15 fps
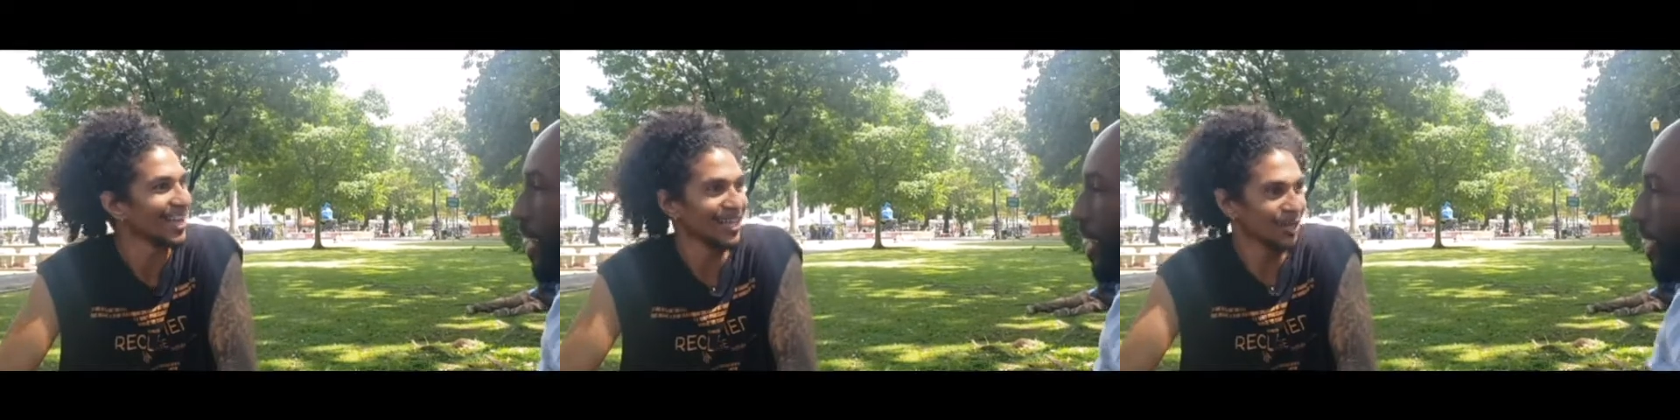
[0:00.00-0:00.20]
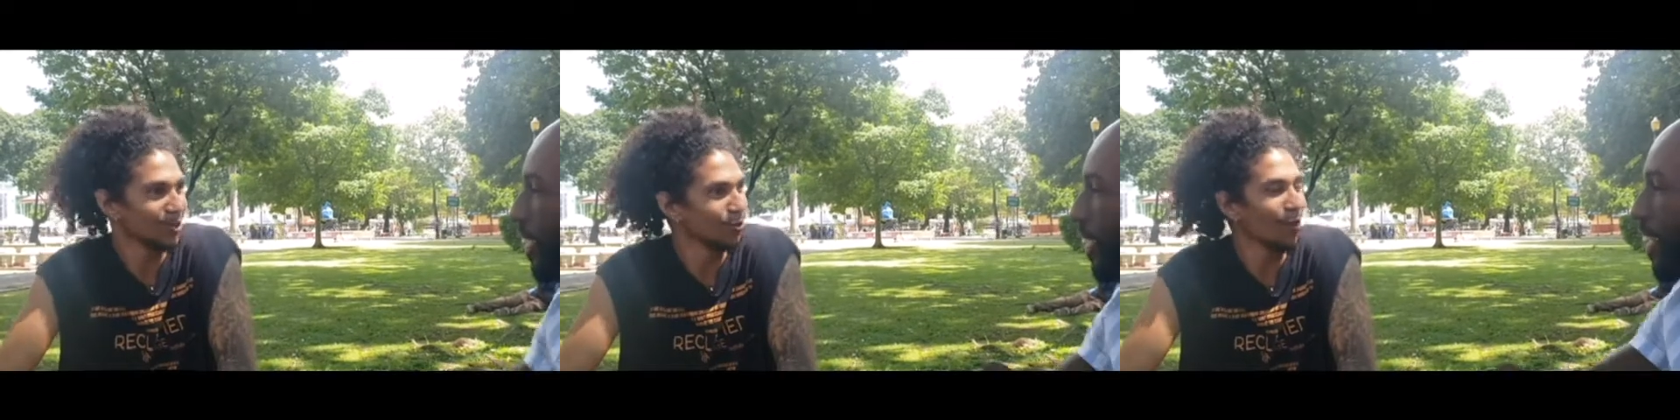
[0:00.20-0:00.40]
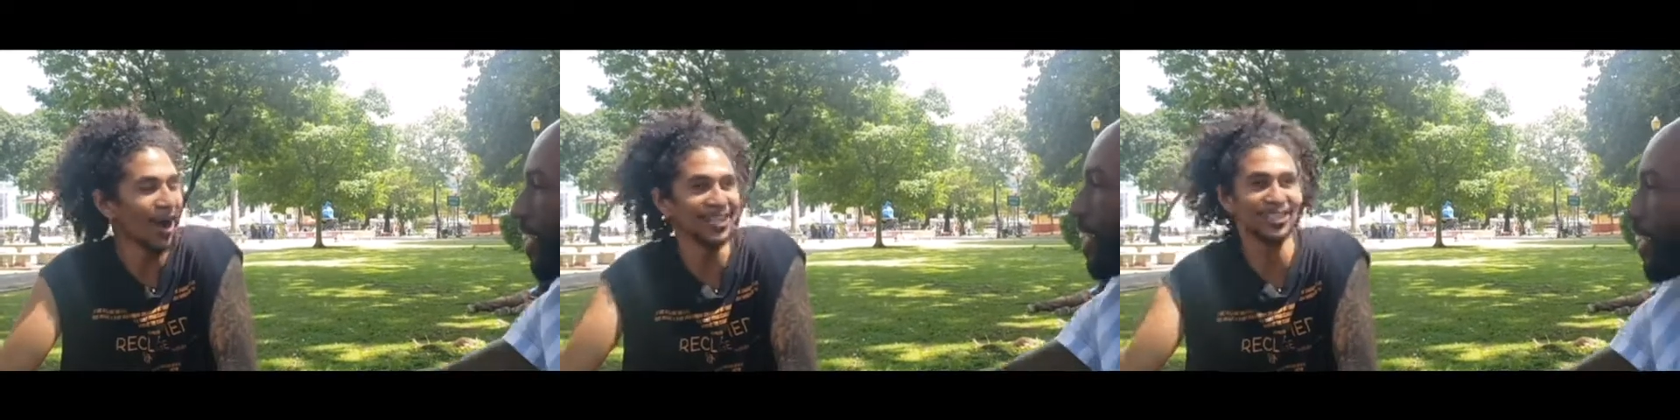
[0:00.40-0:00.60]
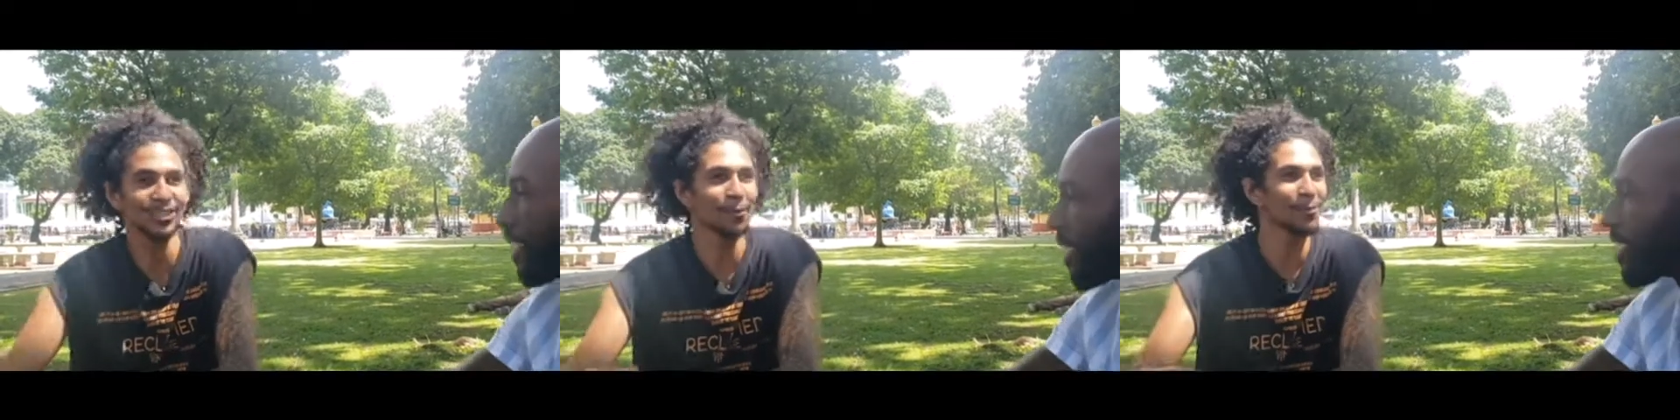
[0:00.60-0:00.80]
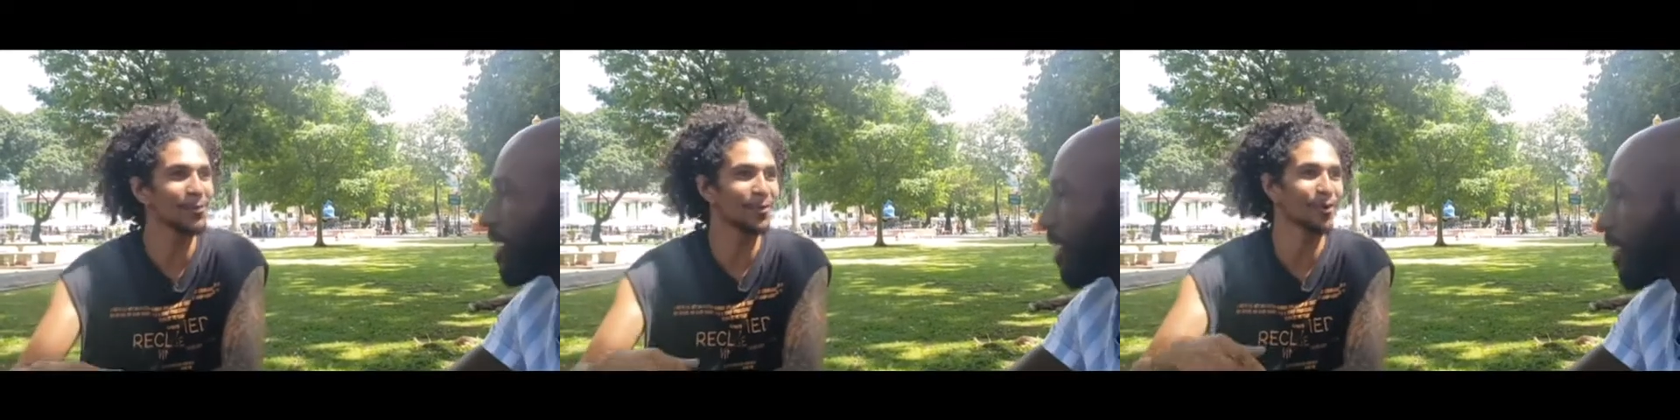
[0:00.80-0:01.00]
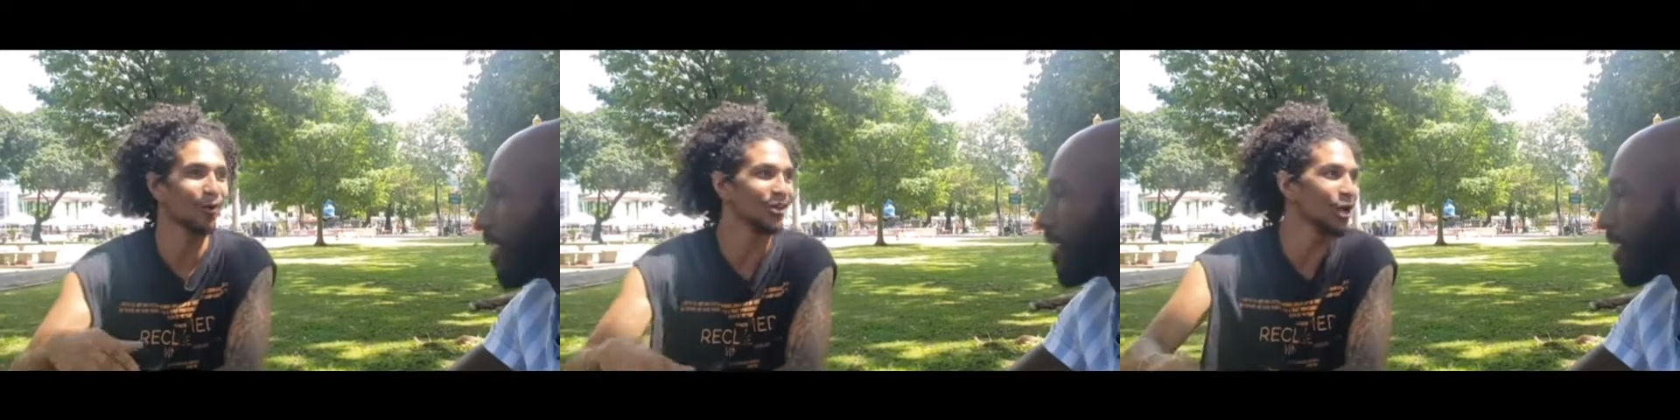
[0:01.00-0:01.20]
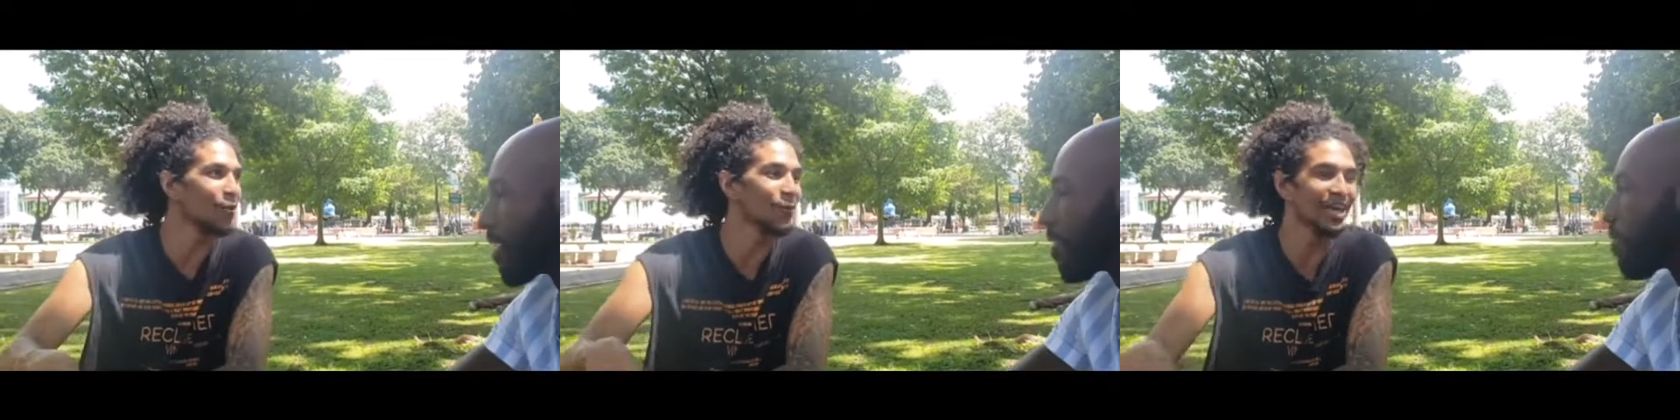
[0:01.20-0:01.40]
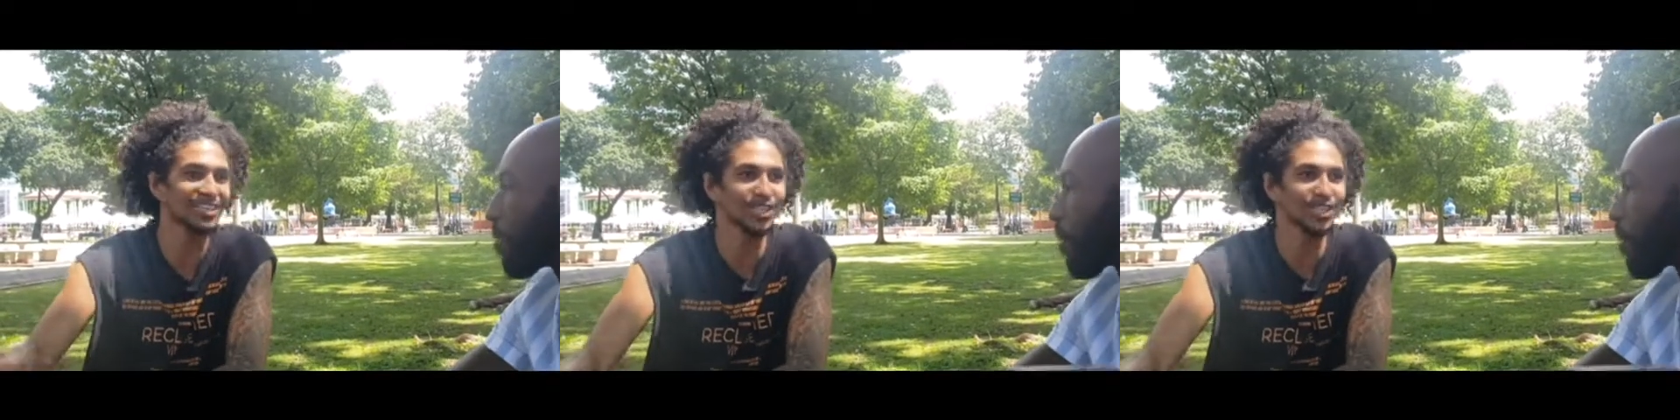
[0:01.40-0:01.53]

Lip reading: You know, and some people on their way